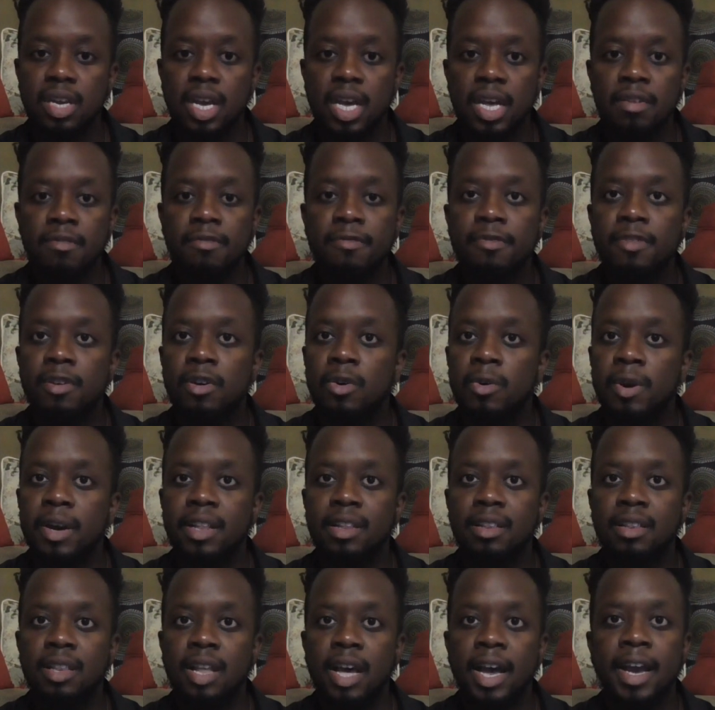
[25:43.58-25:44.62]
info
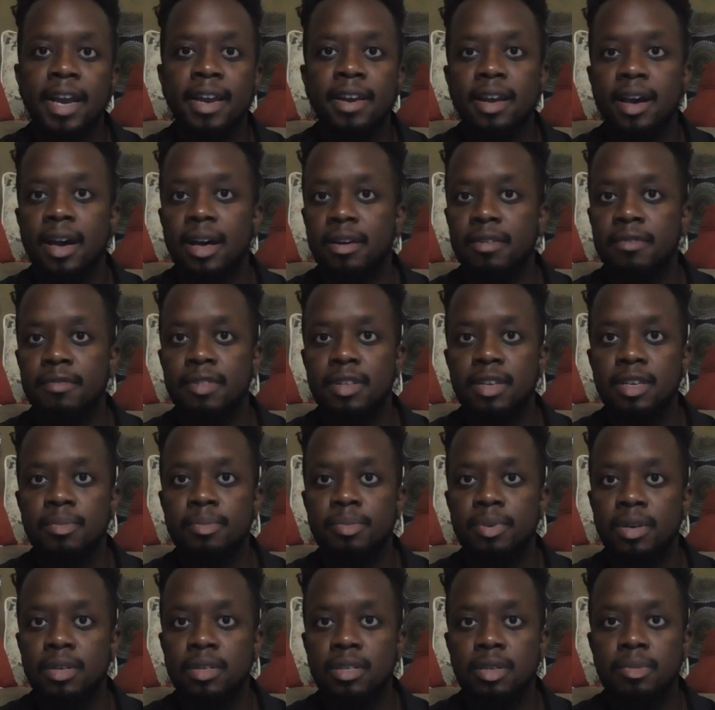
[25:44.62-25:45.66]
and light out of these
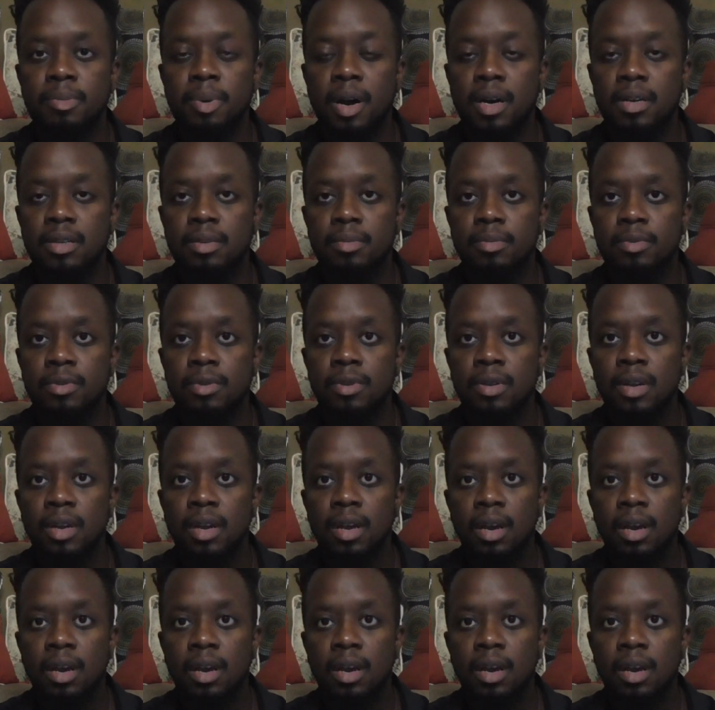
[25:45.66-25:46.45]
books as possible.